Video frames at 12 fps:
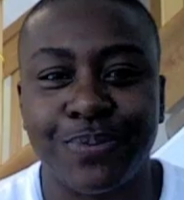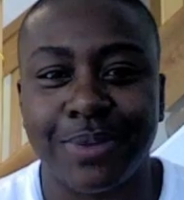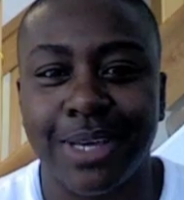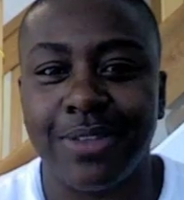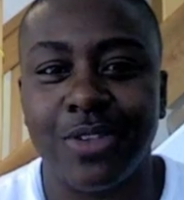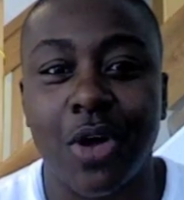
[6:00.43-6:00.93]

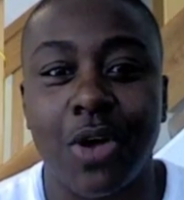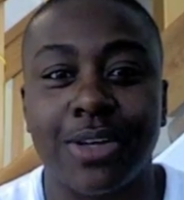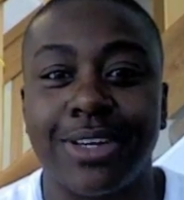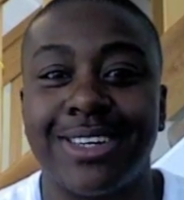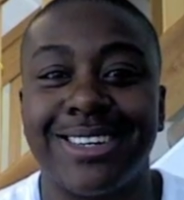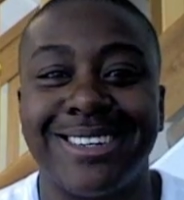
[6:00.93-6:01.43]
it's all
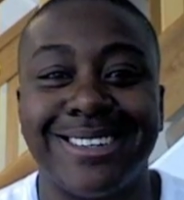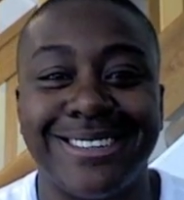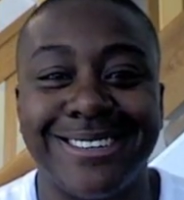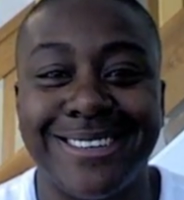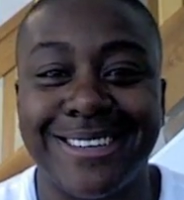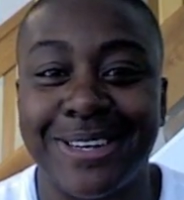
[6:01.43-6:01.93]
good
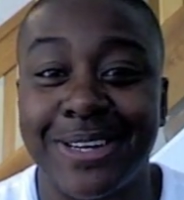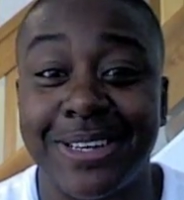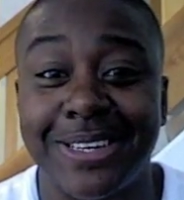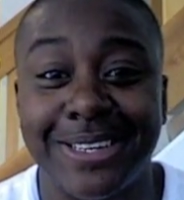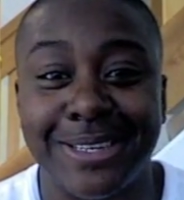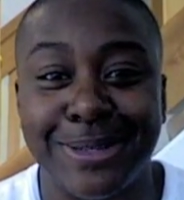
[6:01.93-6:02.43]
in the
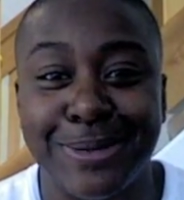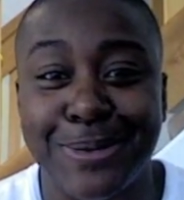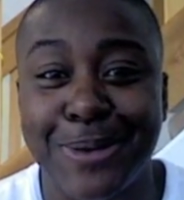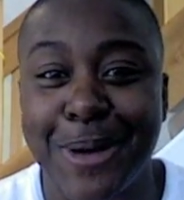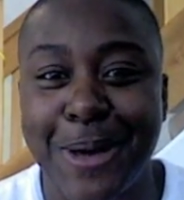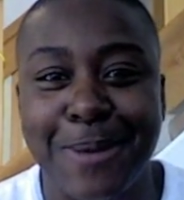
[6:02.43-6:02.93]
hood.
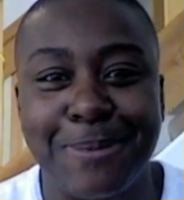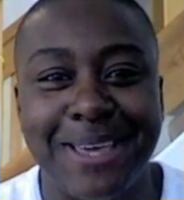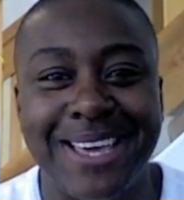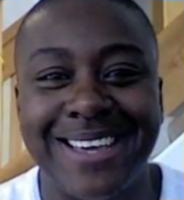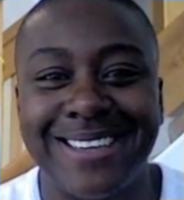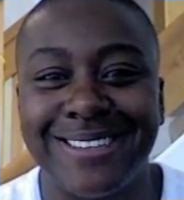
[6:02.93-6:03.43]
You know what I
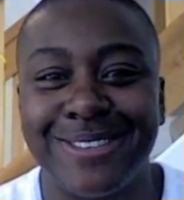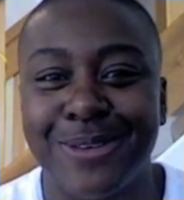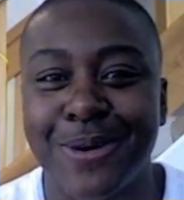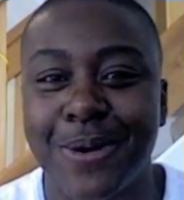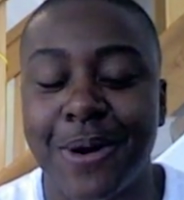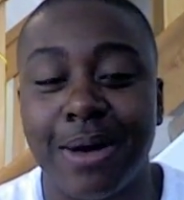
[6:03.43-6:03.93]
mean?
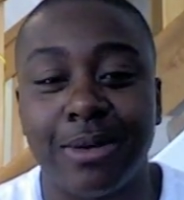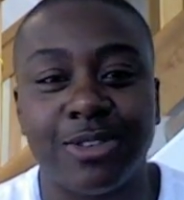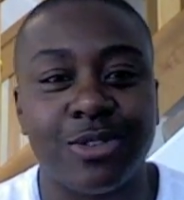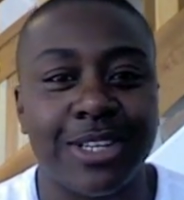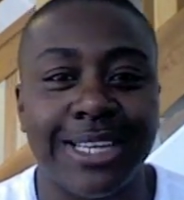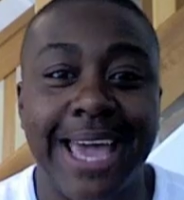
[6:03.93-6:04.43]
So I
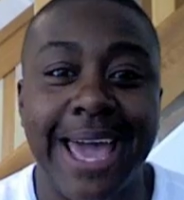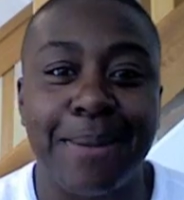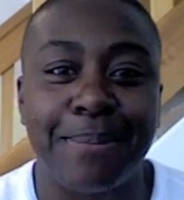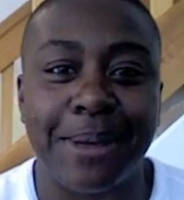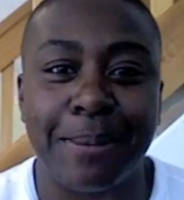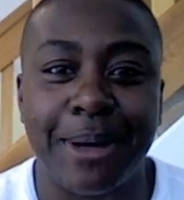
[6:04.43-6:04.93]
was really
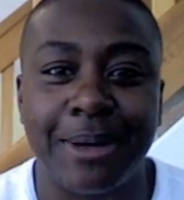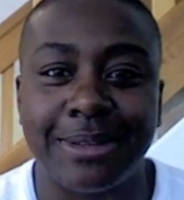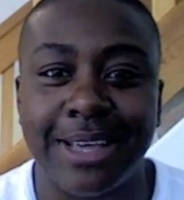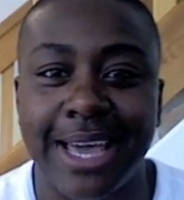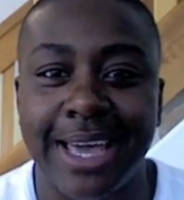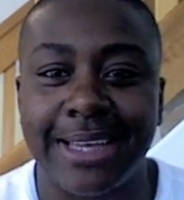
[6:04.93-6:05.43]
happy about
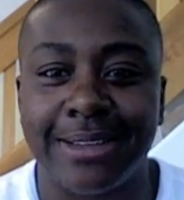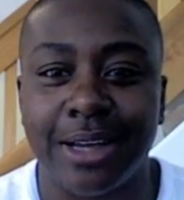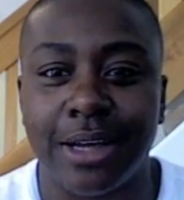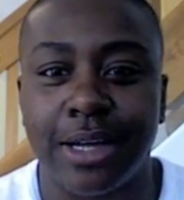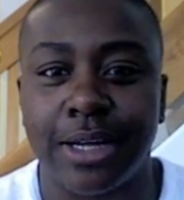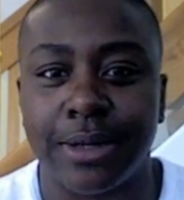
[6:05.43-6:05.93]
that.
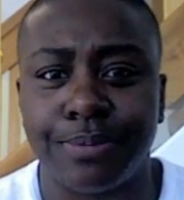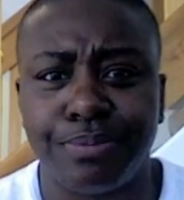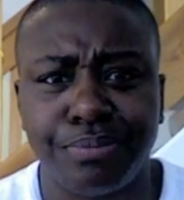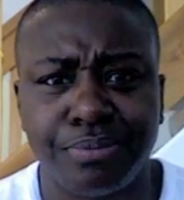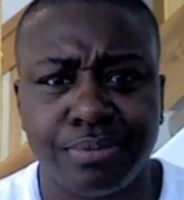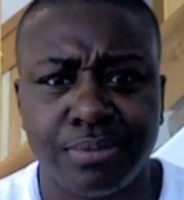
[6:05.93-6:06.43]

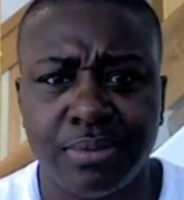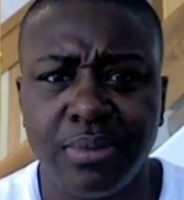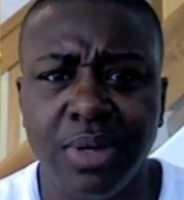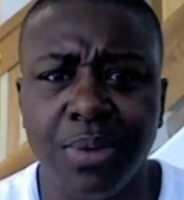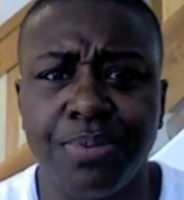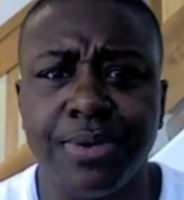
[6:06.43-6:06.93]

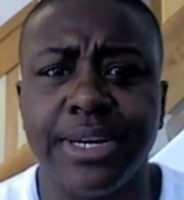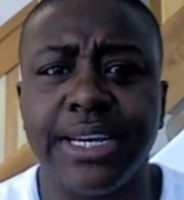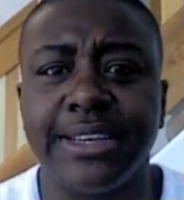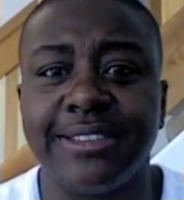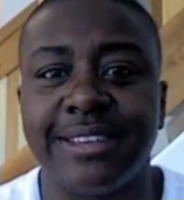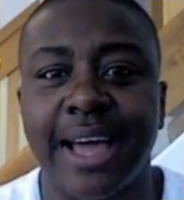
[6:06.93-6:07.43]

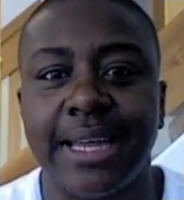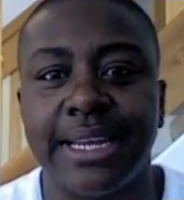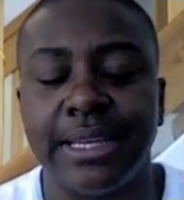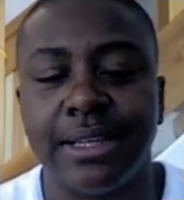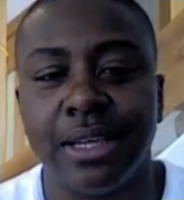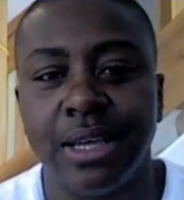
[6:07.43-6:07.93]
Pretty
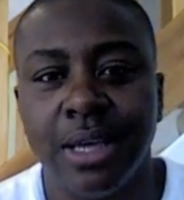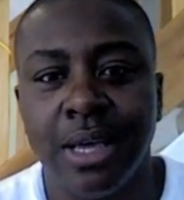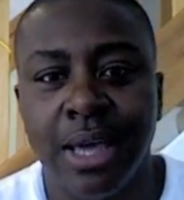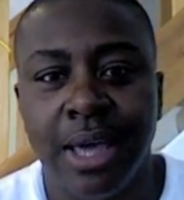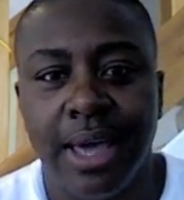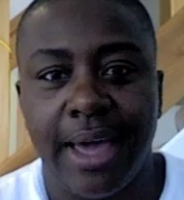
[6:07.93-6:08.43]
excited.
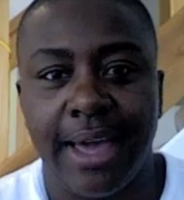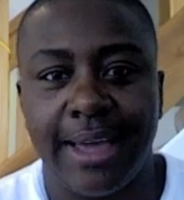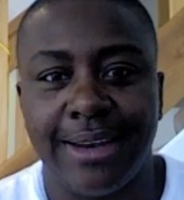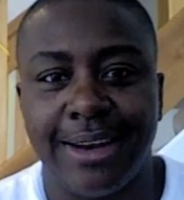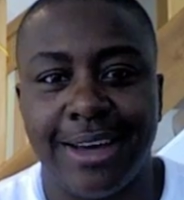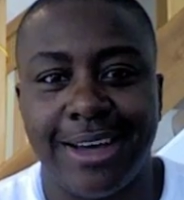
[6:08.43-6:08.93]

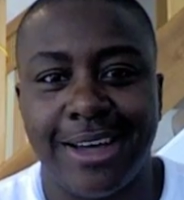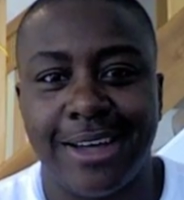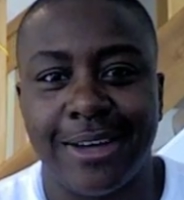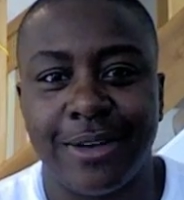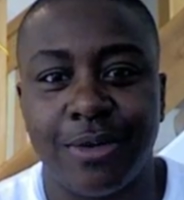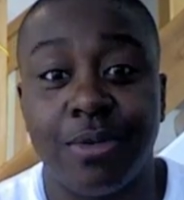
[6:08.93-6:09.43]
And
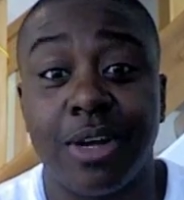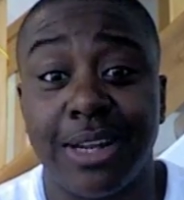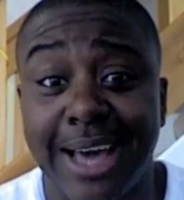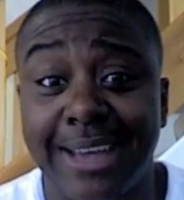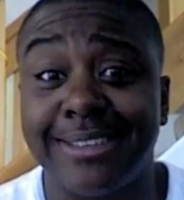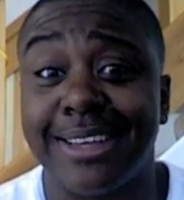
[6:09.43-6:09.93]

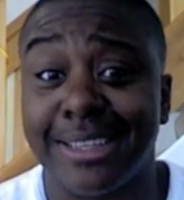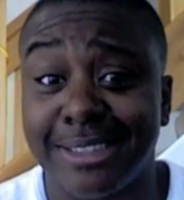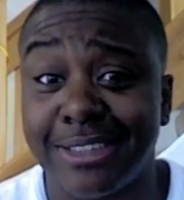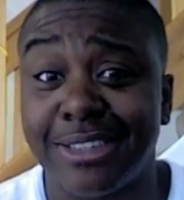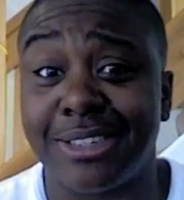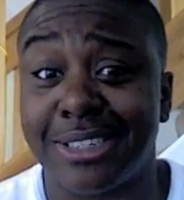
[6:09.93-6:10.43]
realized that
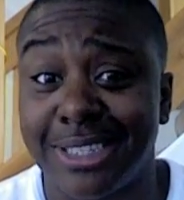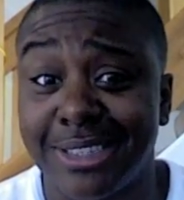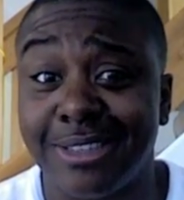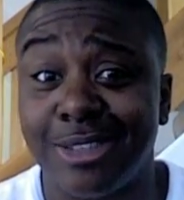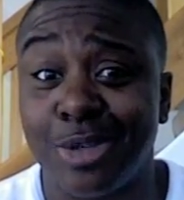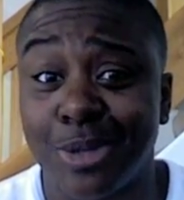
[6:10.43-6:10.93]
this shit,
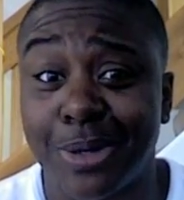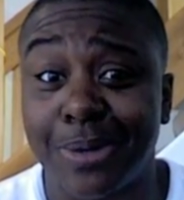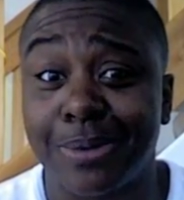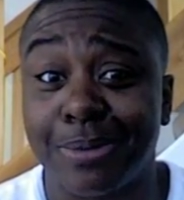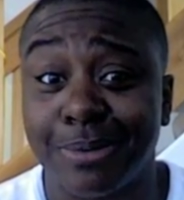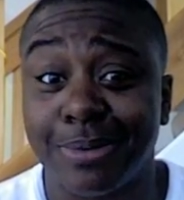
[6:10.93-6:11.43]
you
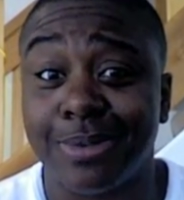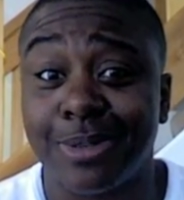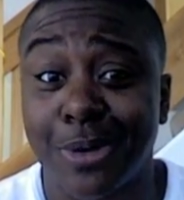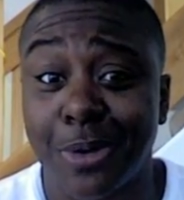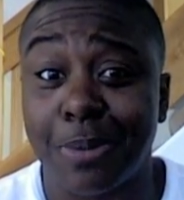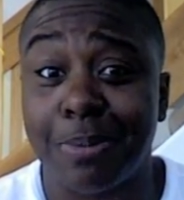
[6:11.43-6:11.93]
know,
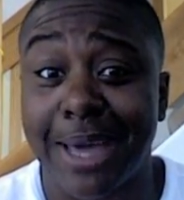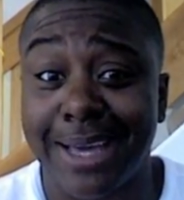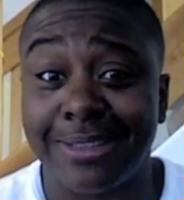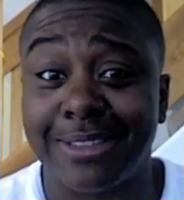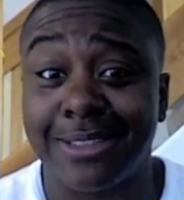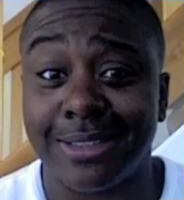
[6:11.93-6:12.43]
so
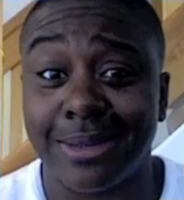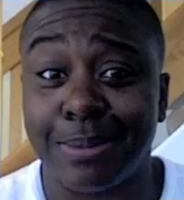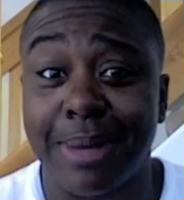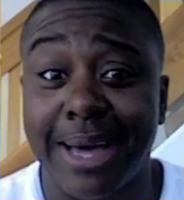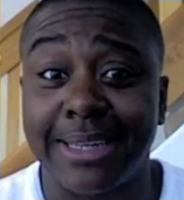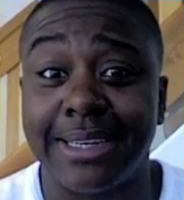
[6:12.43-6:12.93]
back to the
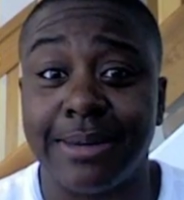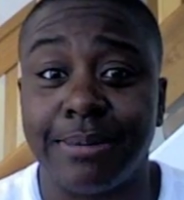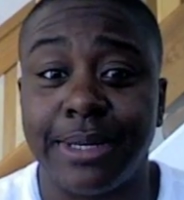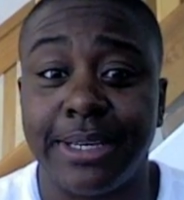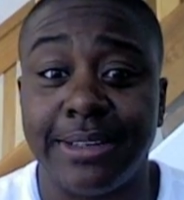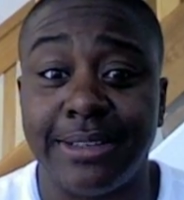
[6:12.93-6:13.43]
binding
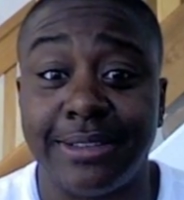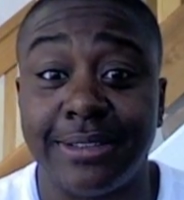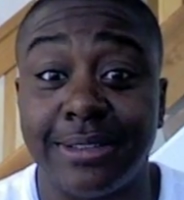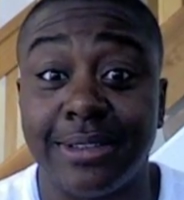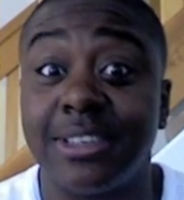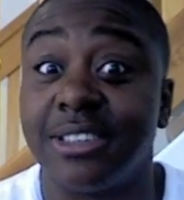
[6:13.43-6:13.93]
piece,
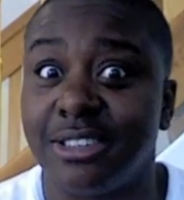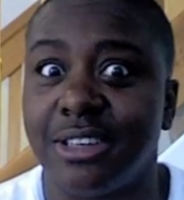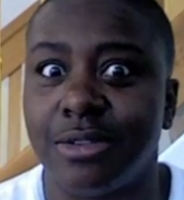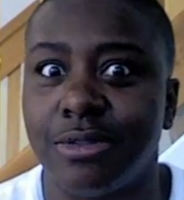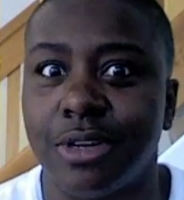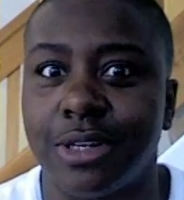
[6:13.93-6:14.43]
this
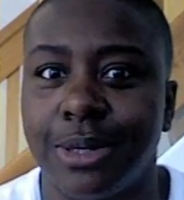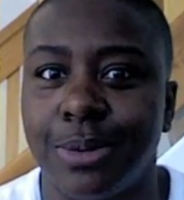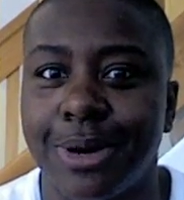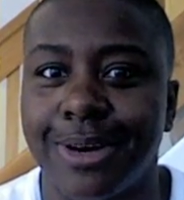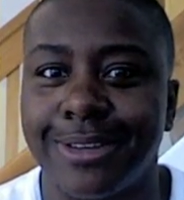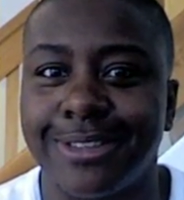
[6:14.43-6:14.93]
shit really
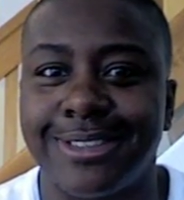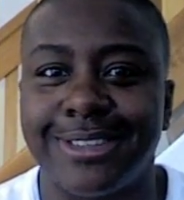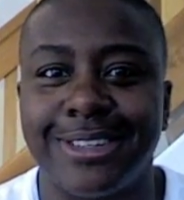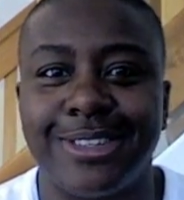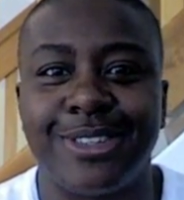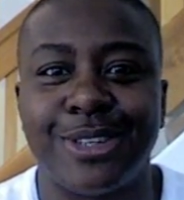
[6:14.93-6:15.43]
works.
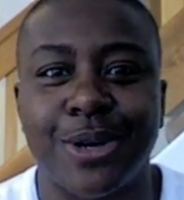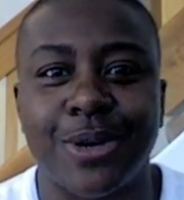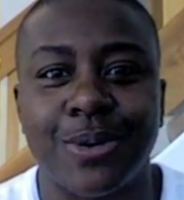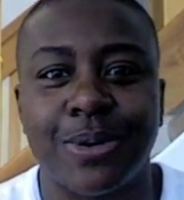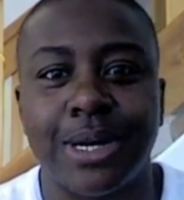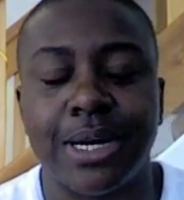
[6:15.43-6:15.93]

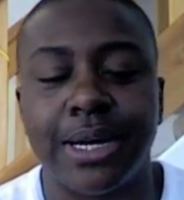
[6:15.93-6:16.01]
So